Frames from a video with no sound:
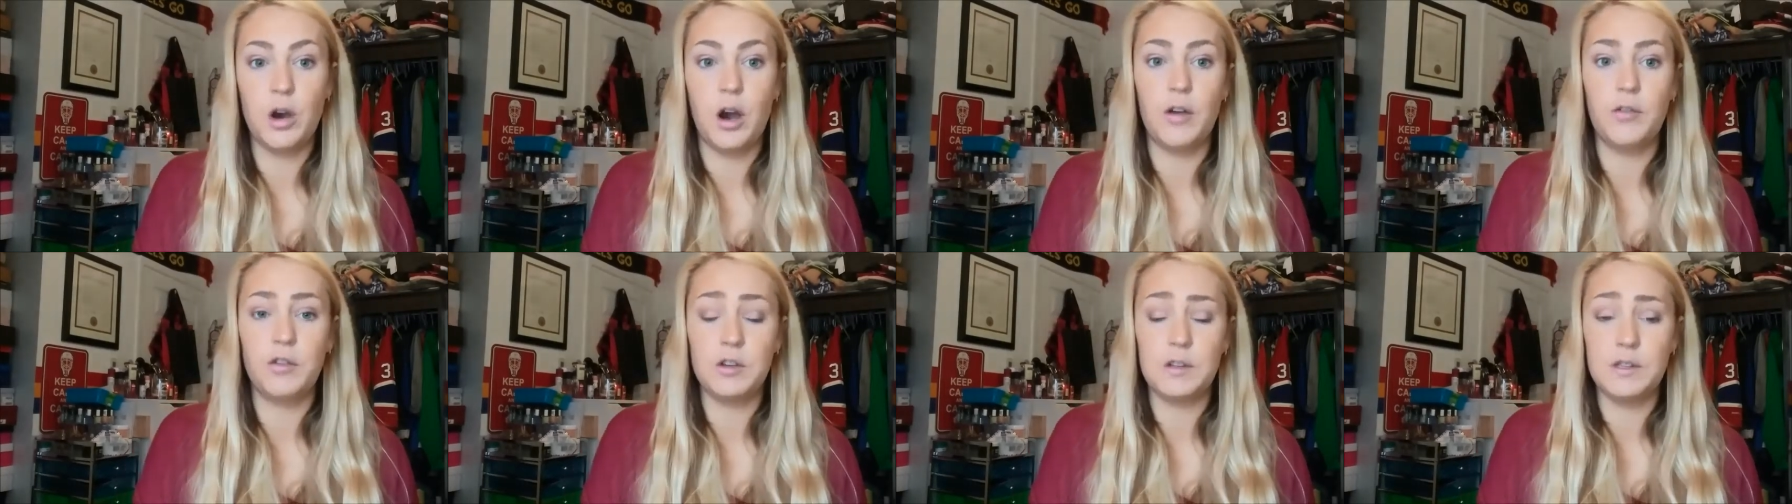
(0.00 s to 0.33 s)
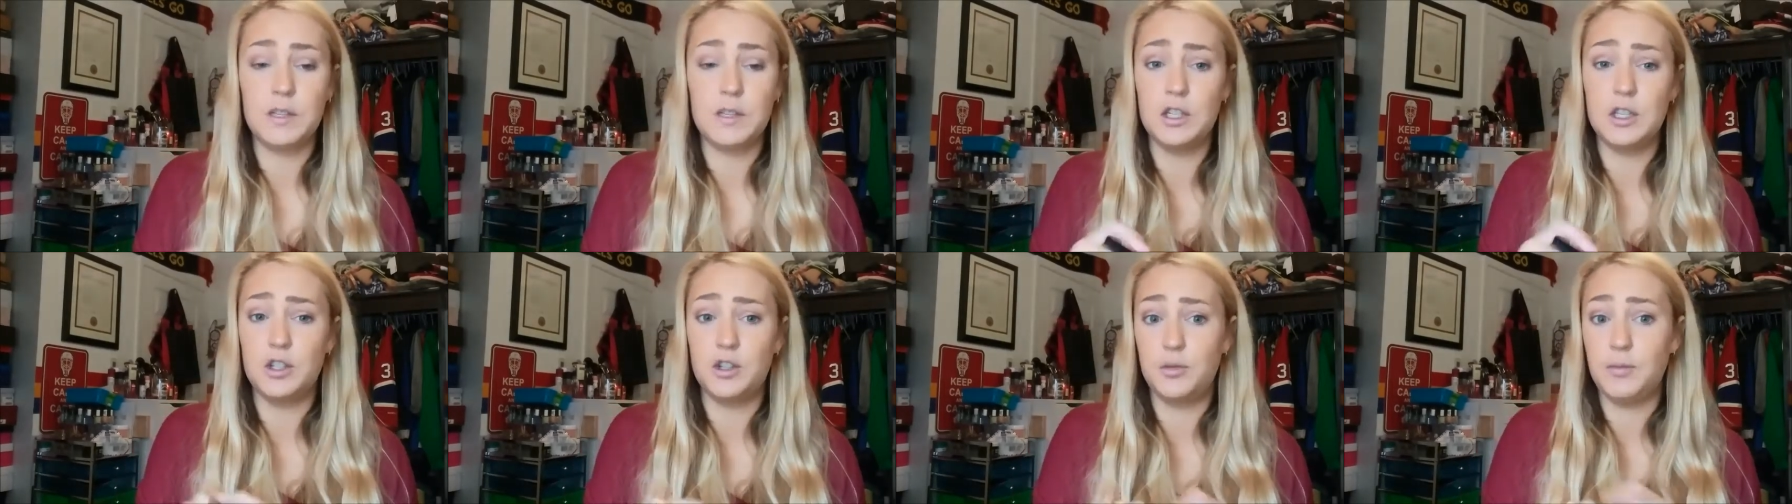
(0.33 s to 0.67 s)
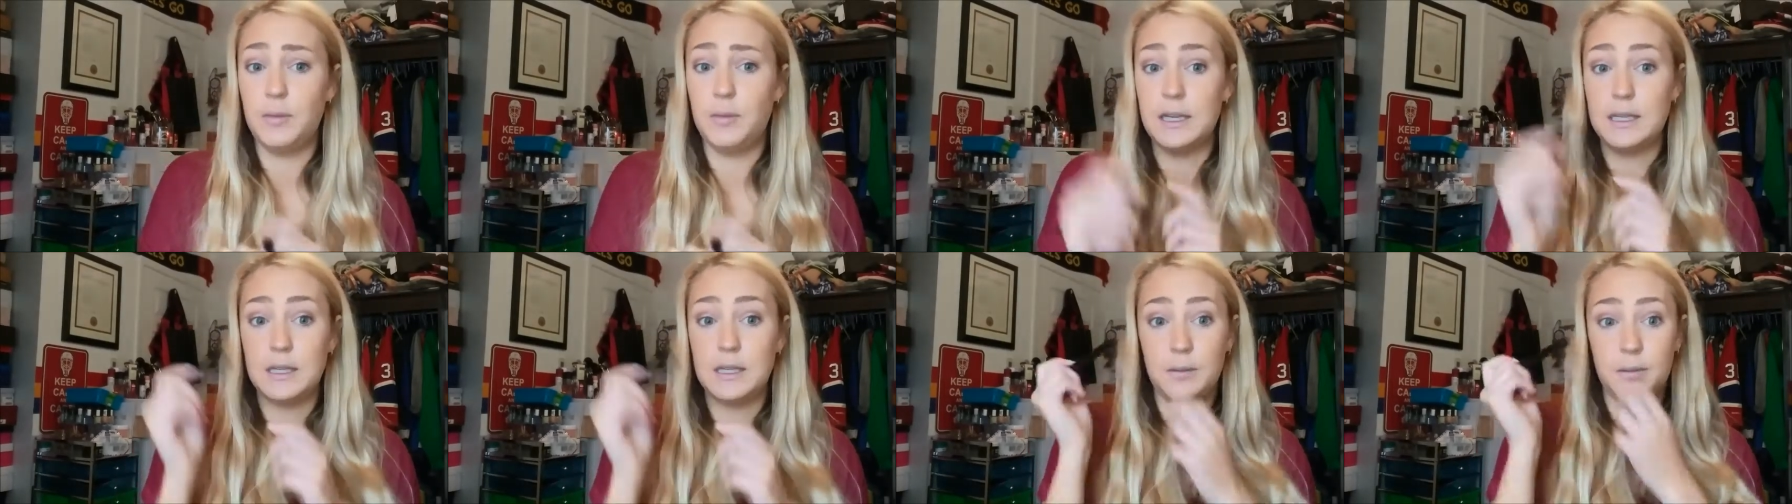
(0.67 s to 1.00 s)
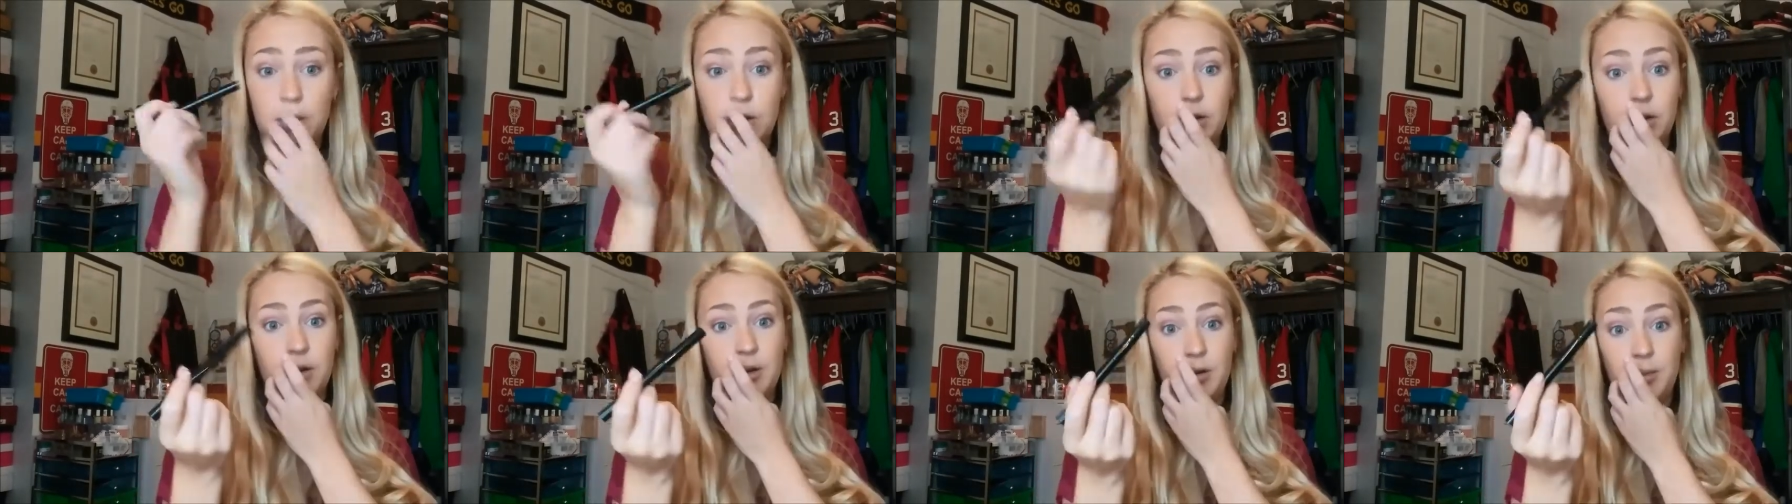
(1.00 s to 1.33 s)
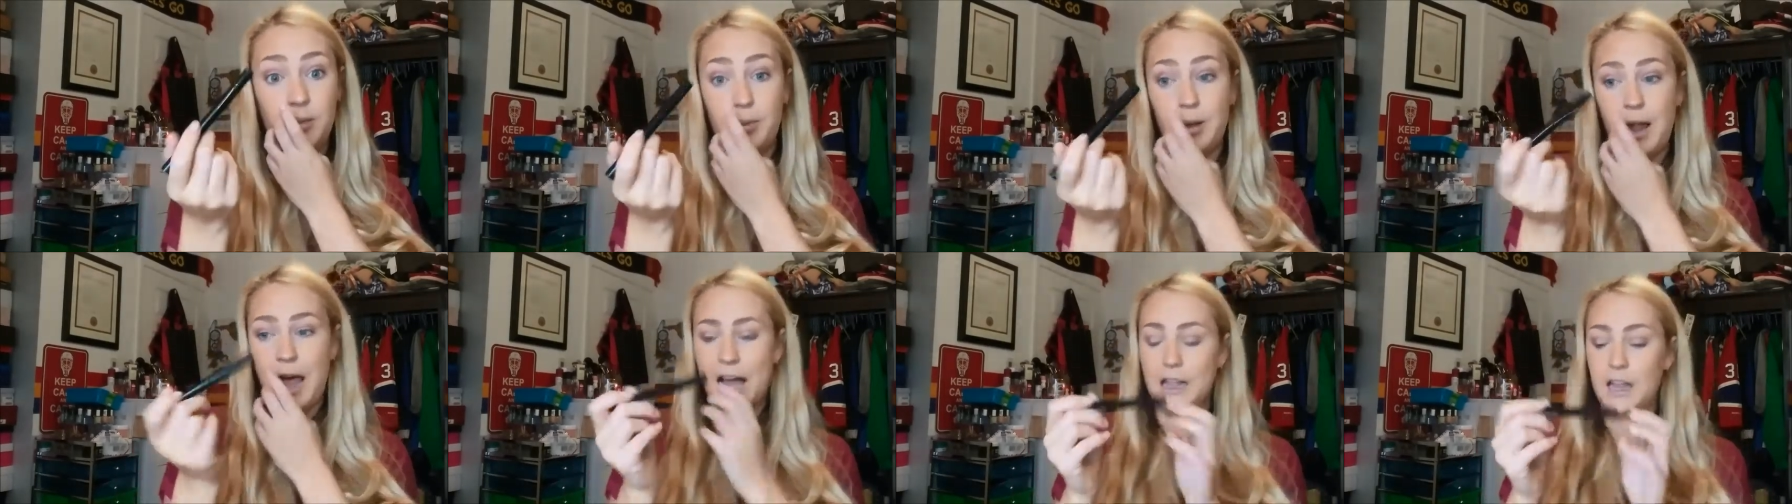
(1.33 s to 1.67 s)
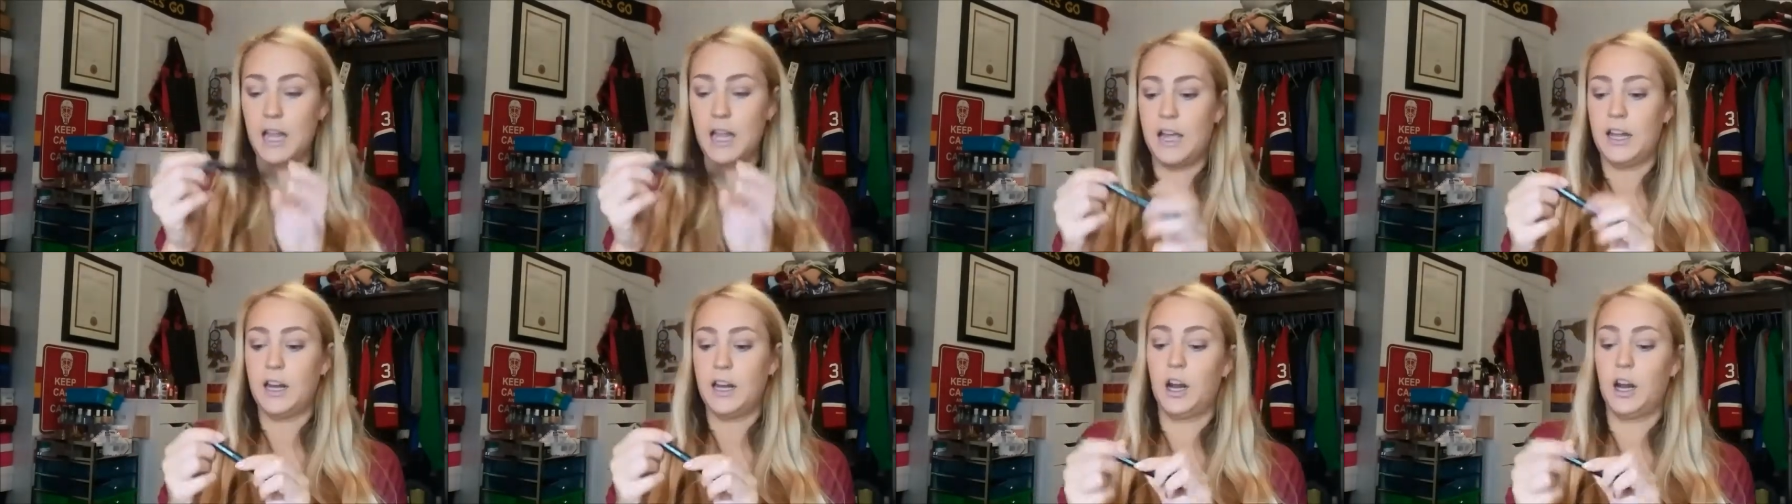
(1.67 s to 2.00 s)
obviously do my typical black
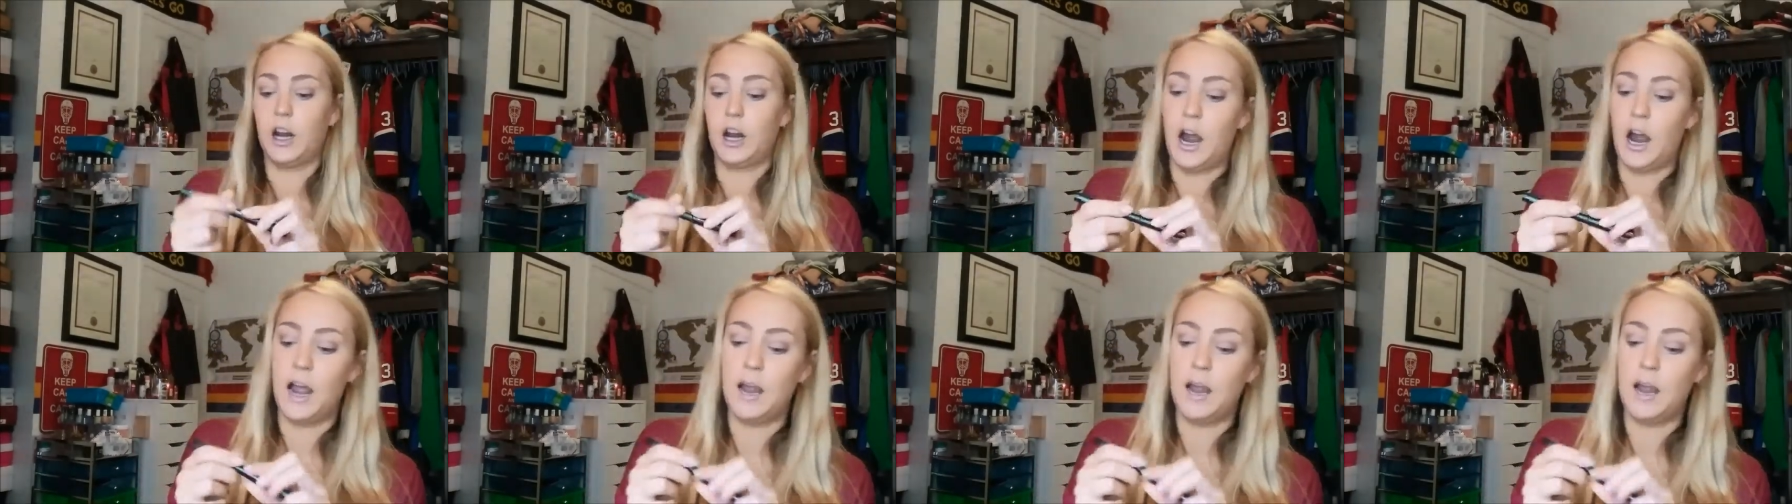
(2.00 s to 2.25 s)
liner.